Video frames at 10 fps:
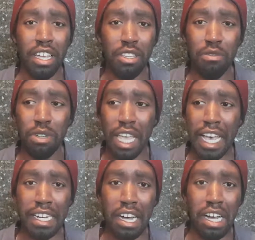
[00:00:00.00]
you
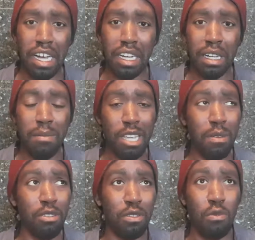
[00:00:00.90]
can make
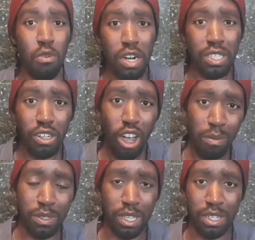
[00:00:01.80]
me do the worst
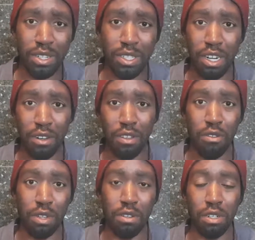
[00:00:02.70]
job positions there,
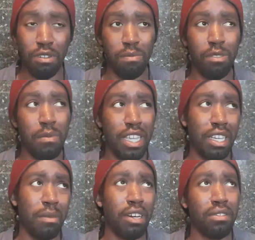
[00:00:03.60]
though it could cripple me
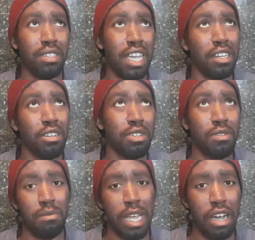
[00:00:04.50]
about 10 years
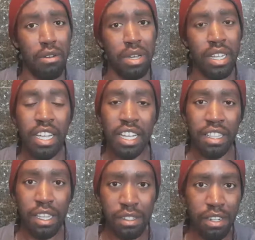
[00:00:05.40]
from now.
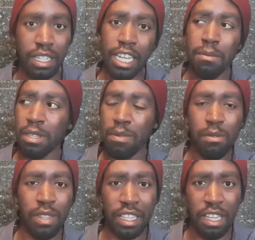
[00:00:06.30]
These are the types of
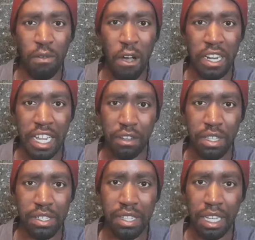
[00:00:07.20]
people that they want now
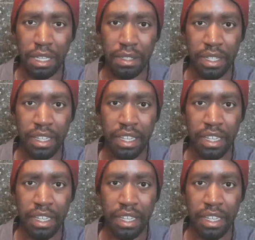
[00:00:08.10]
these days.